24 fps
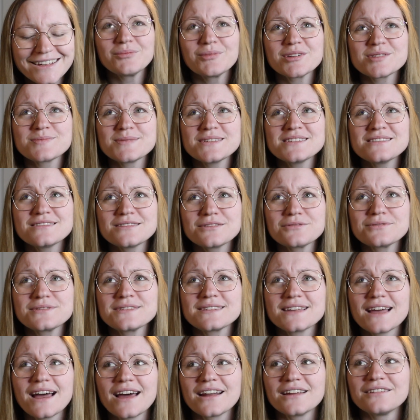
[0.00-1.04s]
It makes me so
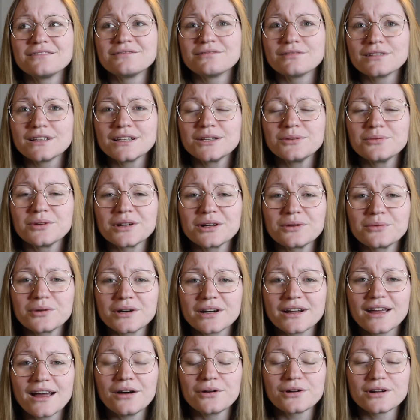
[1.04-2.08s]
sad. I really want to
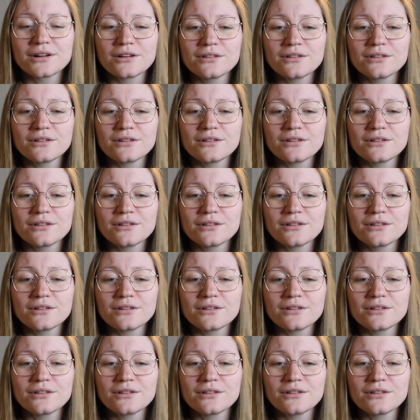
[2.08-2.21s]
work out.